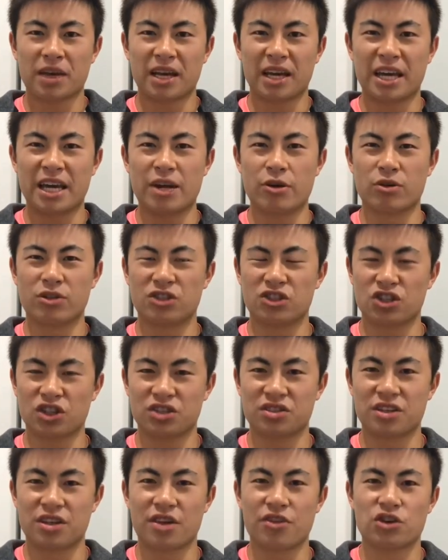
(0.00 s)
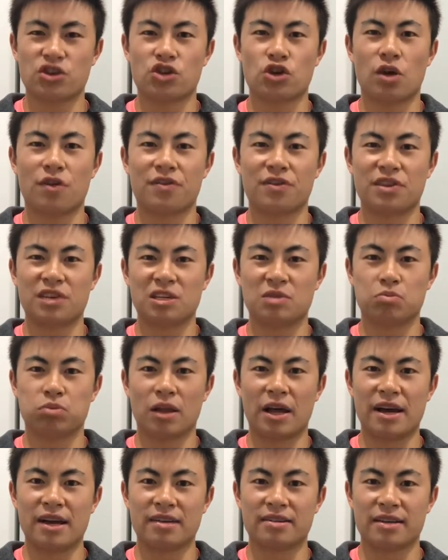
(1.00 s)
here it's just another shot for these
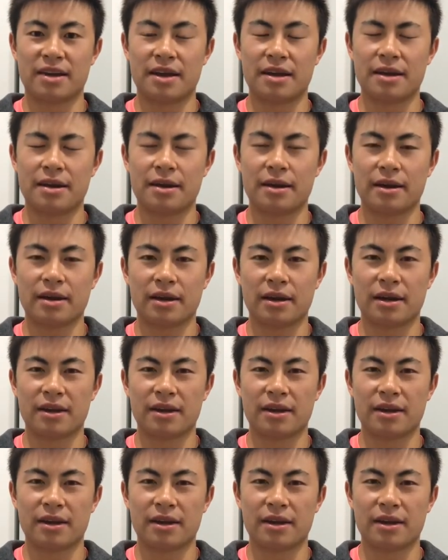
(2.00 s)
players, and